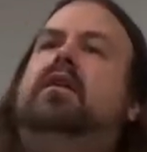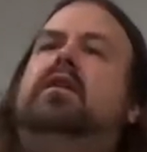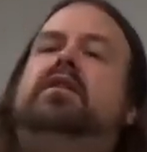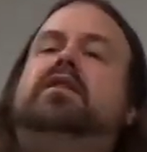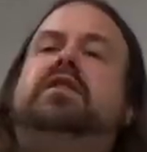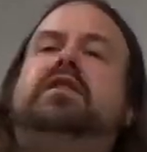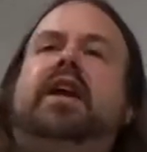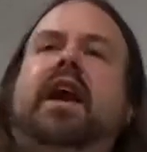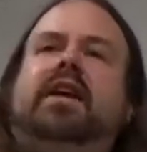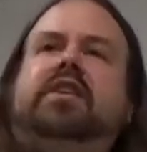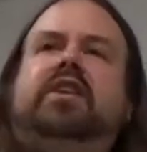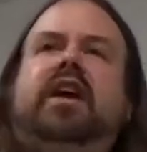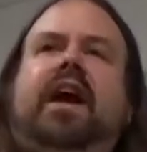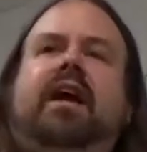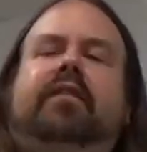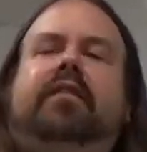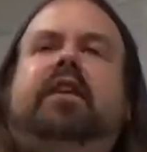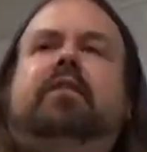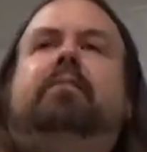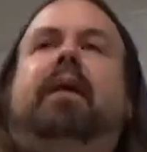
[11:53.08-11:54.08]
sketch
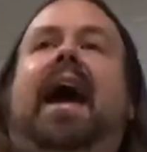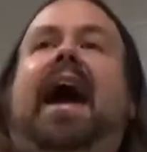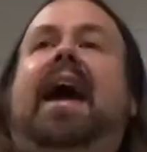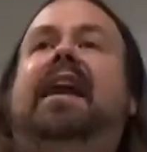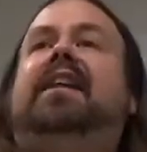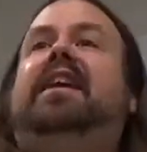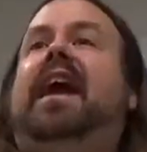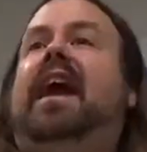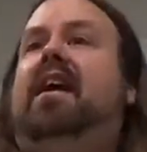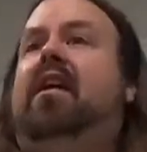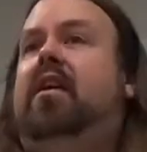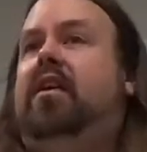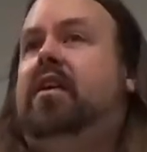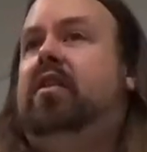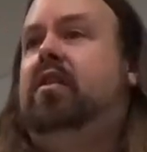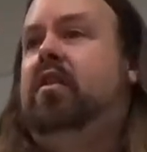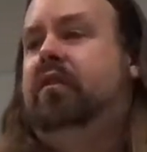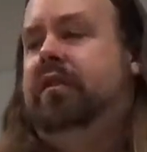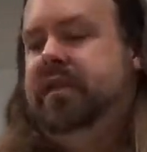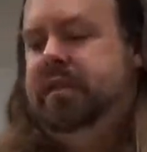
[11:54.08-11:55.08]
out the bad
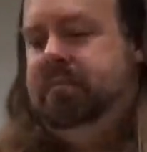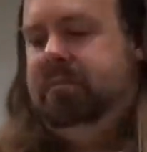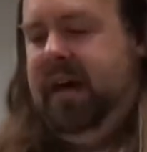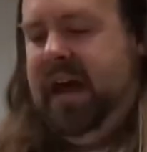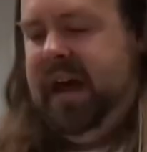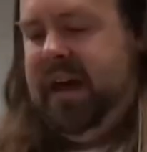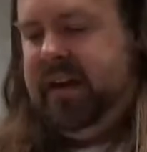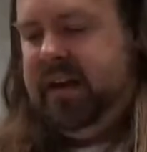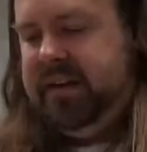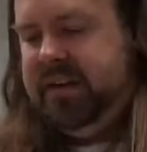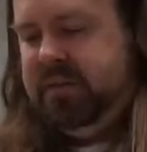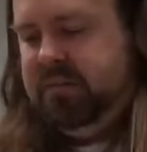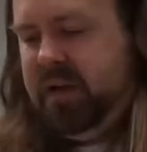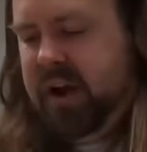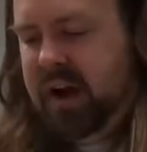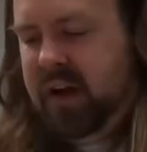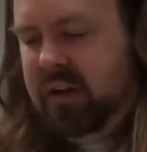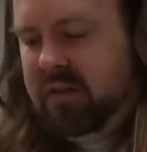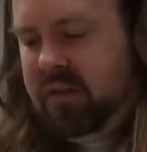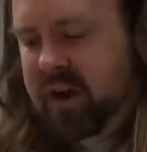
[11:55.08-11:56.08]
character of his men as
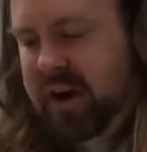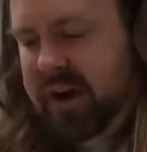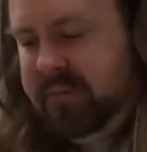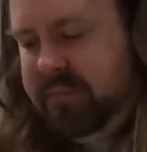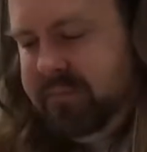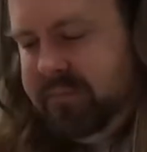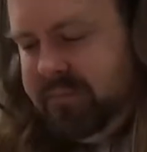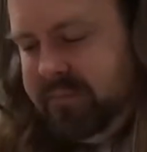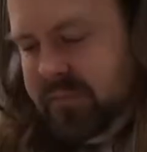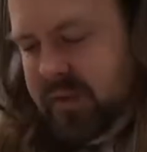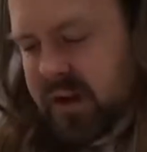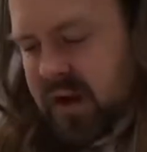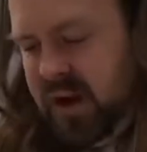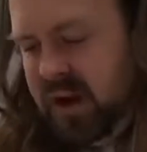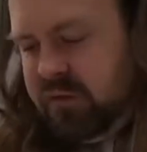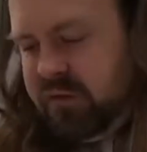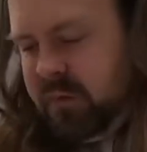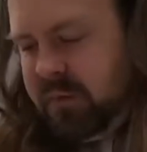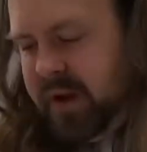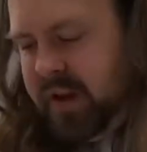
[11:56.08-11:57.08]
well, right?
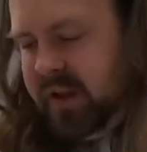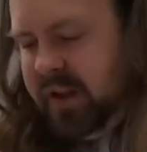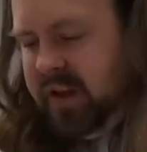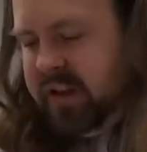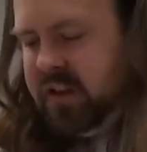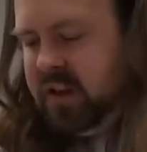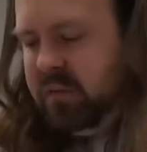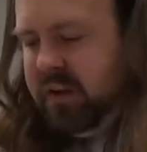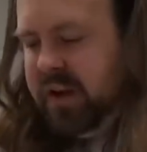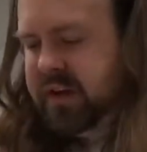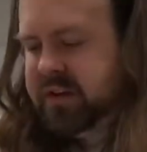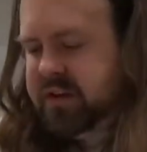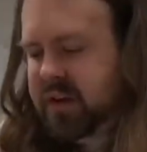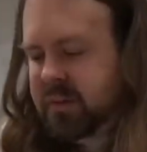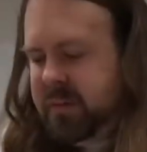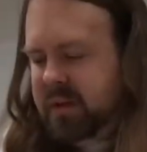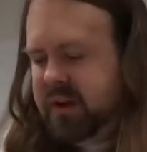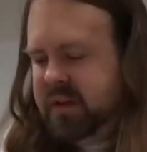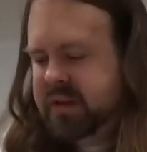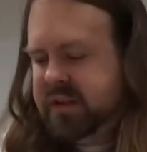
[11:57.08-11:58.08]
From Ilion the wind
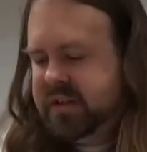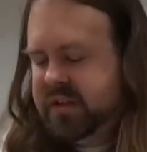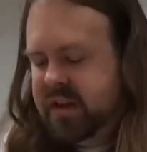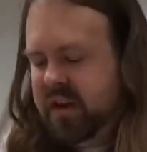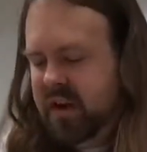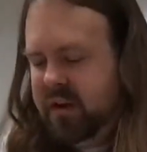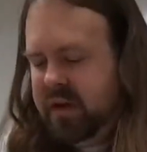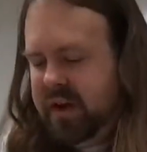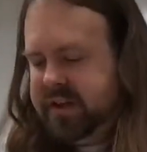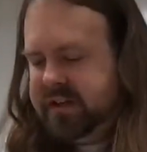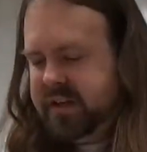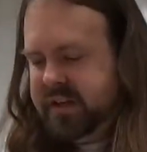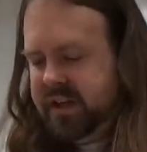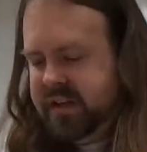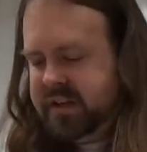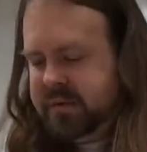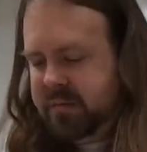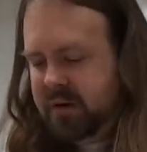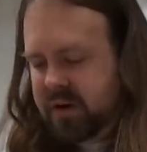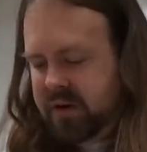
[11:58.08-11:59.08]
took me to the Cicones and
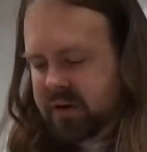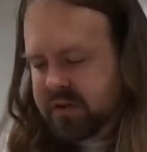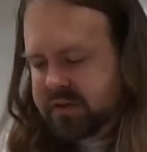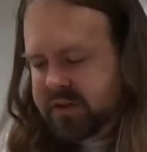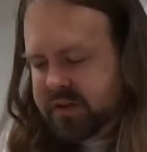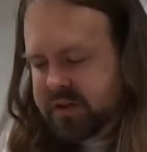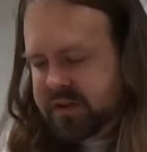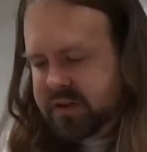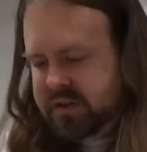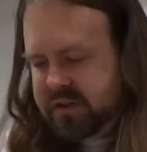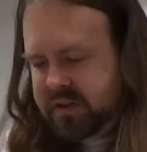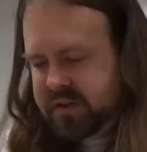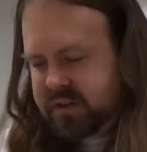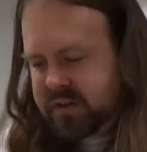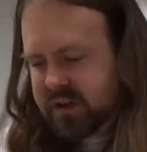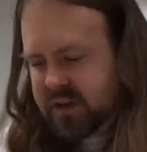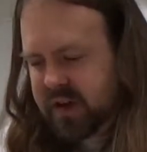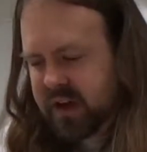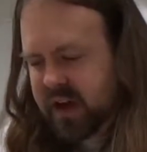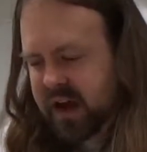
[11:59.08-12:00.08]
Ismaros.
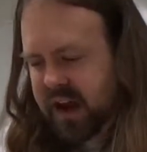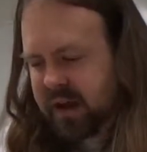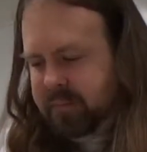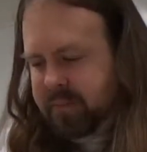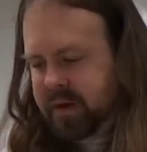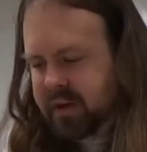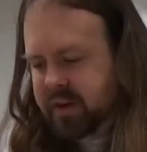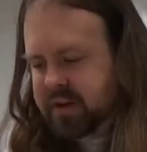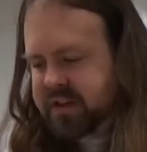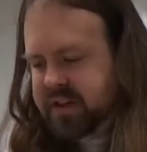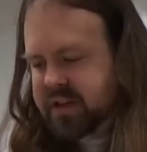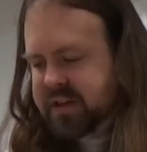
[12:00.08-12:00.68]
I pillaged